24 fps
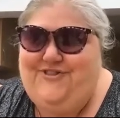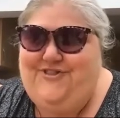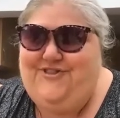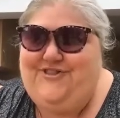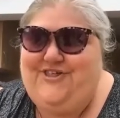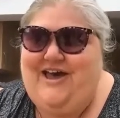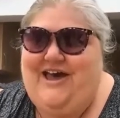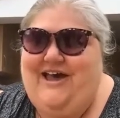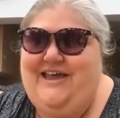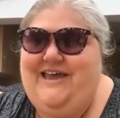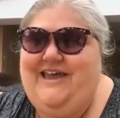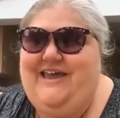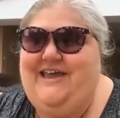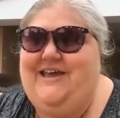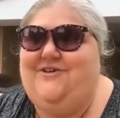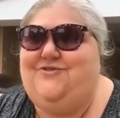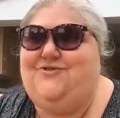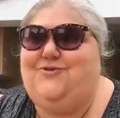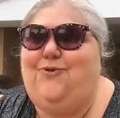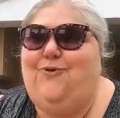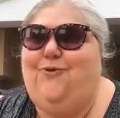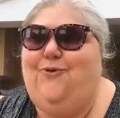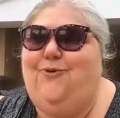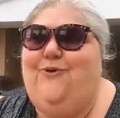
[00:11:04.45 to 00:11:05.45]
that he
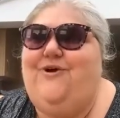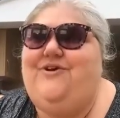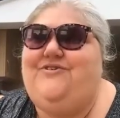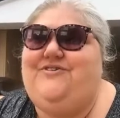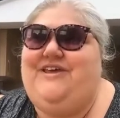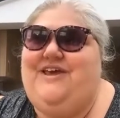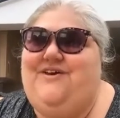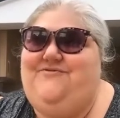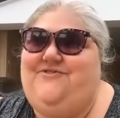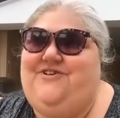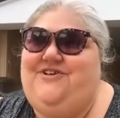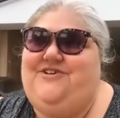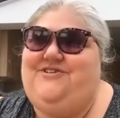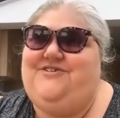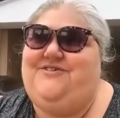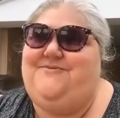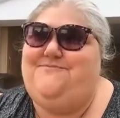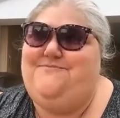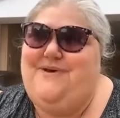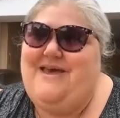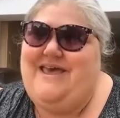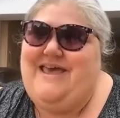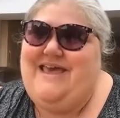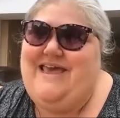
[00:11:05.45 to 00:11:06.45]
has always gifted to
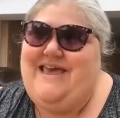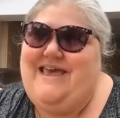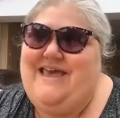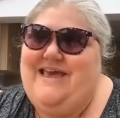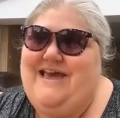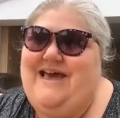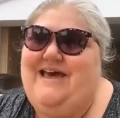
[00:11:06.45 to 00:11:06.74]
me